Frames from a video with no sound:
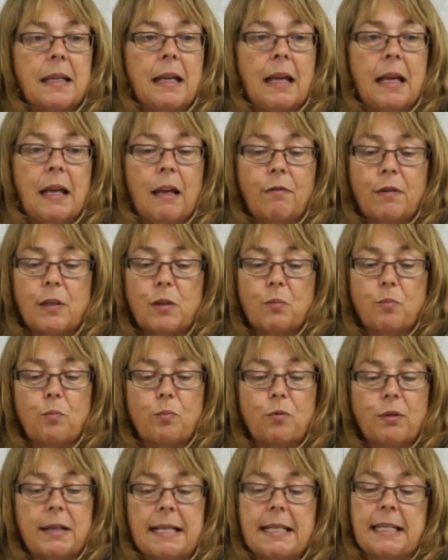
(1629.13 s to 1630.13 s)
If it's
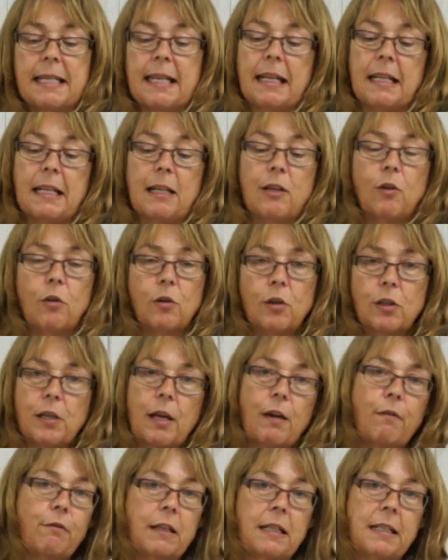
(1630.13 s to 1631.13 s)
breezy and it knocks
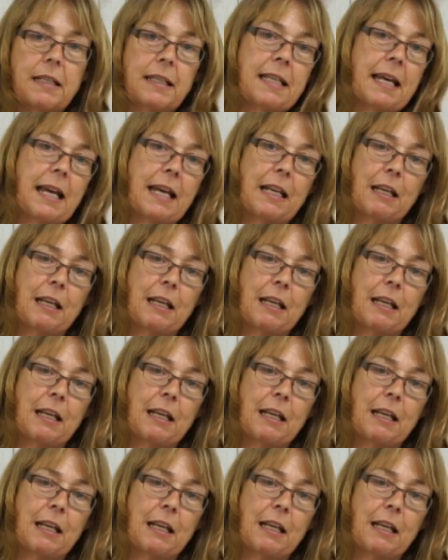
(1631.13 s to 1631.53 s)
over a container,